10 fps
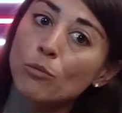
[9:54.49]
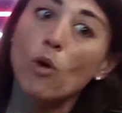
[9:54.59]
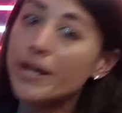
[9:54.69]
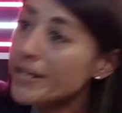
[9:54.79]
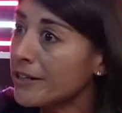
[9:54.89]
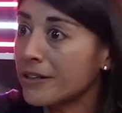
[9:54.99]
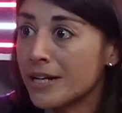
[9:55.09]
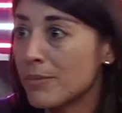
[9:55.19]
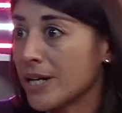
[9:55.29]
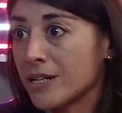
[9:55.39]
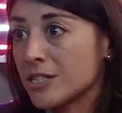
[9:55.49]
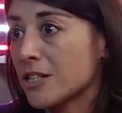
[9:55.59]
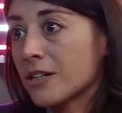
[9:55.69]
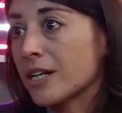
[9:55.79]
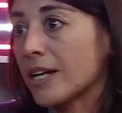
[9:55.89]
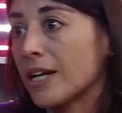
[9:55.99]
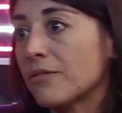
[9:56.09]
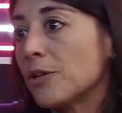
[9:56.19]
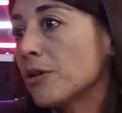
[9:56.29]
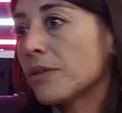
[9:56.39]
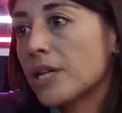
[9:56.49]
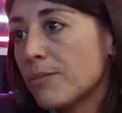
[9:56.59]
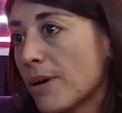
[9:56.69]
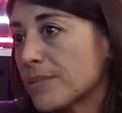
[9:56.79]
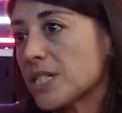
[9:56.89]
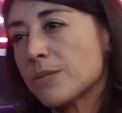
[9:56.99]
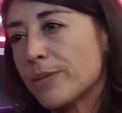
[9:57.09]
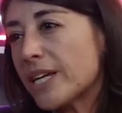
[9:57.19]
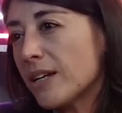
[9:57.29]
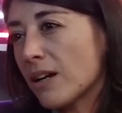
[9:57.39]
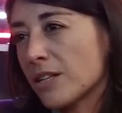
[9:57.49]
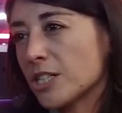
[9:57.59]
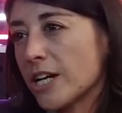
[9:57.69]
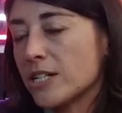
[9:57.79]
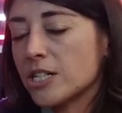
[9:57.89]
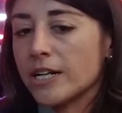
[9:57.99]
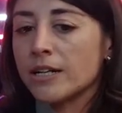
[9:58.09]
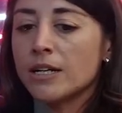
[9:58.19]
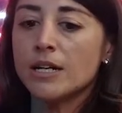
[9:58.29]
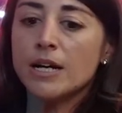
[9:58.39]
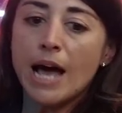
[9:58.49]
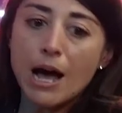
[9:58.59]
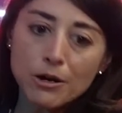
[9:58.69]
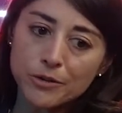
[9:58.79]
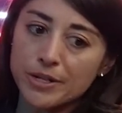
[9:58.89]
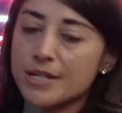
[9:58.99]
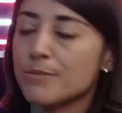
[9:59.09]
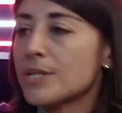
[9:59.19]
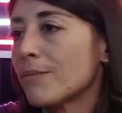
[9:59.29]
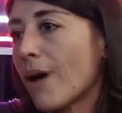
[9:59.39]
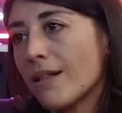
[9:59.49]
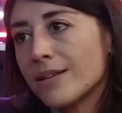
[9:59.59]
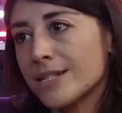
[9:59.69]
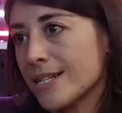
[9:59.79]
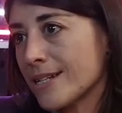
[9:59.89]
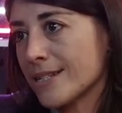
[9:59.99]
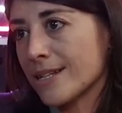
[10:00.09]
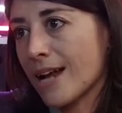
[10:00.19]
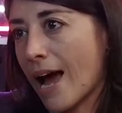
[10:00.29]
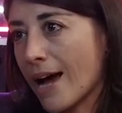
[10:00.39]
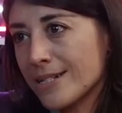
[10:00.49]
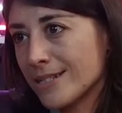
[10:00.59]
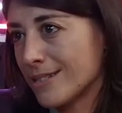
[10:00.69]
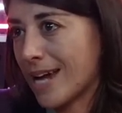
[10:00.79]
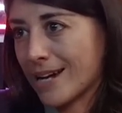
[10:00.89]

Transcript: One year can be an eternity if you don't keep up to speed on the changing algorithms and policies and ad tech